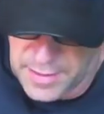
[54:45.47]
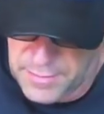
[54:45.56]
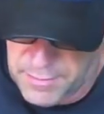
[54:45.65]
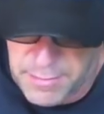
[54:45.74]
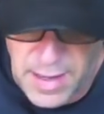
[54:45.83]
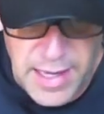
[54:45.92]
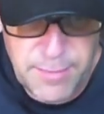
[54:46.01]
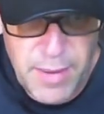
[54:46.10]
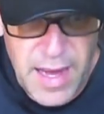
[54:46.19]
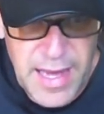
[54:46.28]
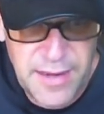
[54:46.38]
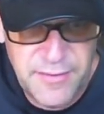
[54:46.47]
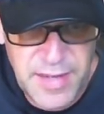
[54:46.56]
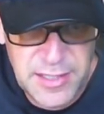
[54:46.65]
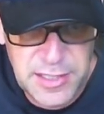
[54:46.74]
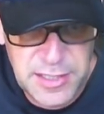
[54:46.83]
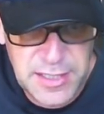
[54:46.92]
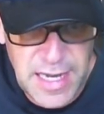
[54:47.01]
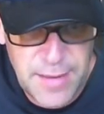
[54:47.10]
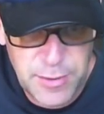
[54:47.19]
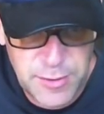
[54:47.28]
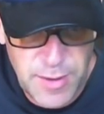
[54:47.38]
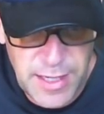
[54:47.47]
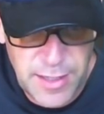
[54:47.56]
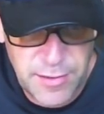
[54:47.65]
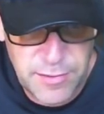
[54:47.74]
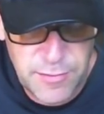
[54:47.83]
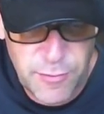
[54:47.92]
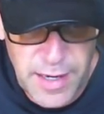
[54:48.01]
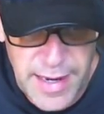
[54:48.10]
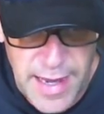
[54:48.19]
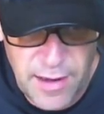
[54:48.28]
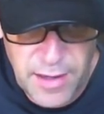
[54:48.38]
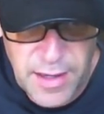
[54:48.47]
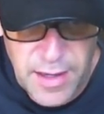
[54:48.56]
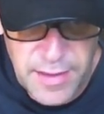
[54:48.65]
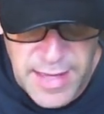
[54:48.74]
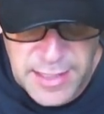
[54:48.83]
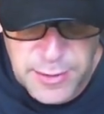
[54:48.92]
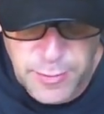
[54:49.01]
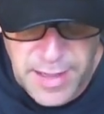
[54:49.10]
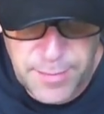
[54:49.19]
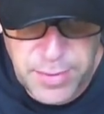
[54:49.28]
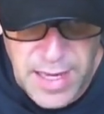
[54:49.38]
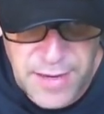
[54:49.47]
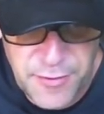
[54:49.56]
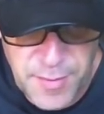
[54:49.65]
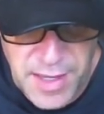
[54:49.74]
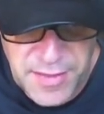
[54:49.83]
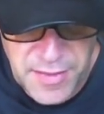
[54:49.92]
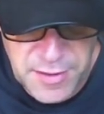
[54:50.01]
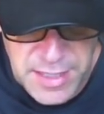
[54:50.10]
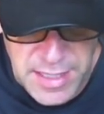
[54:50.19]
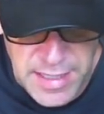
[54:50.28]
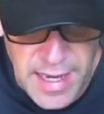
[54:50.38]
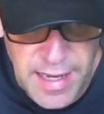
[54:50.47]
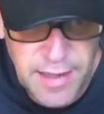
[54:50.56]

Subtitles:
public buy-on visa stamp was ready to run out. That's when I applied for my 13A.